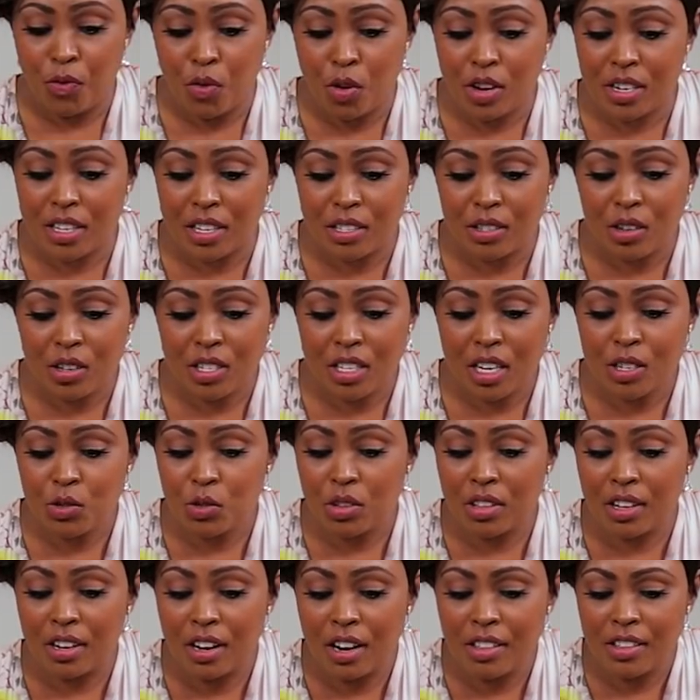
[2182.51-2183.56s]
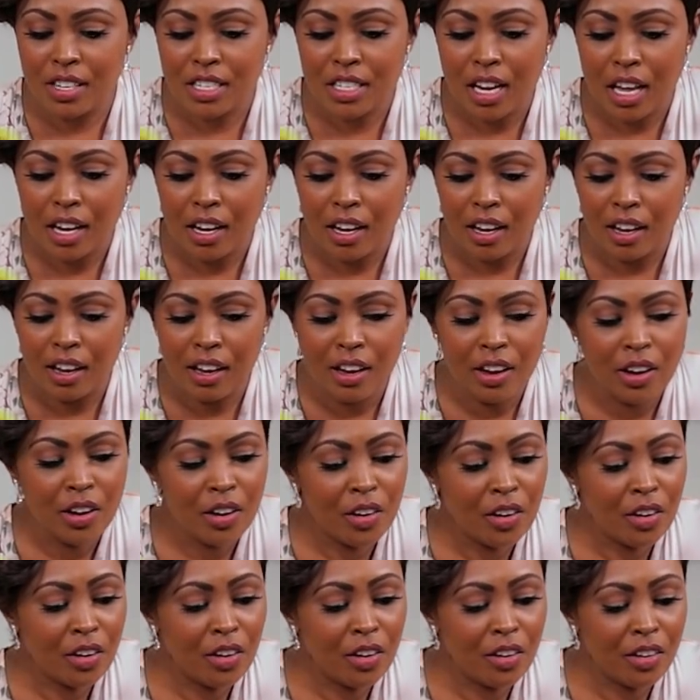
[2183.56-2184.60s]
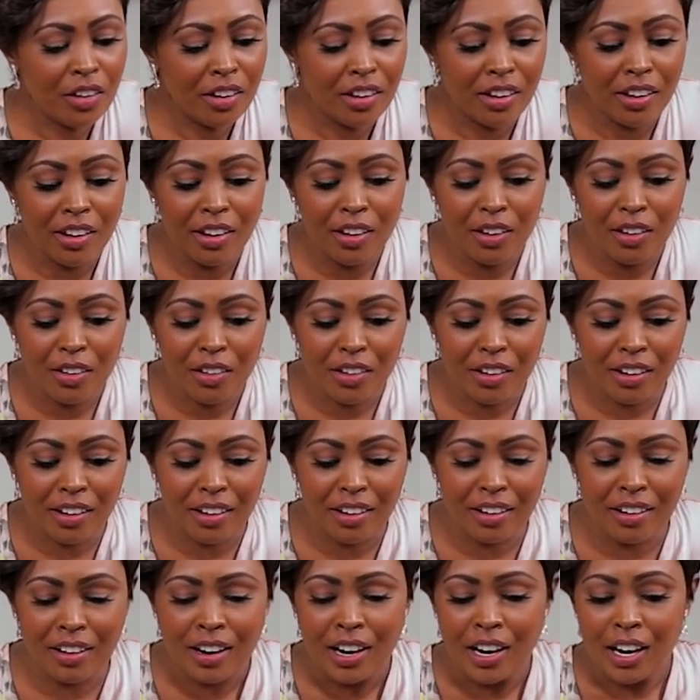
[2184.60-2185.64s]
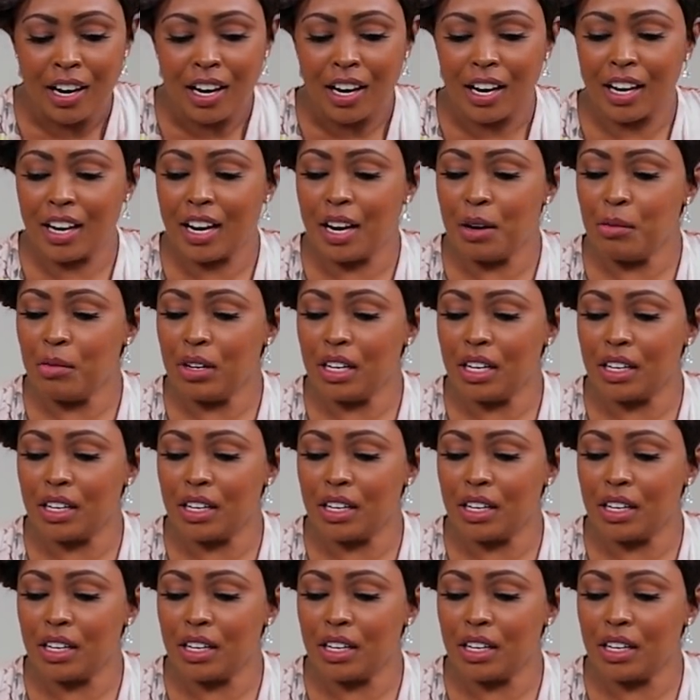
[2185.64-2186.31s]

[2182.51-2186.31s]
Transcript: food does not touch one another. It's like here, here, here. And I'm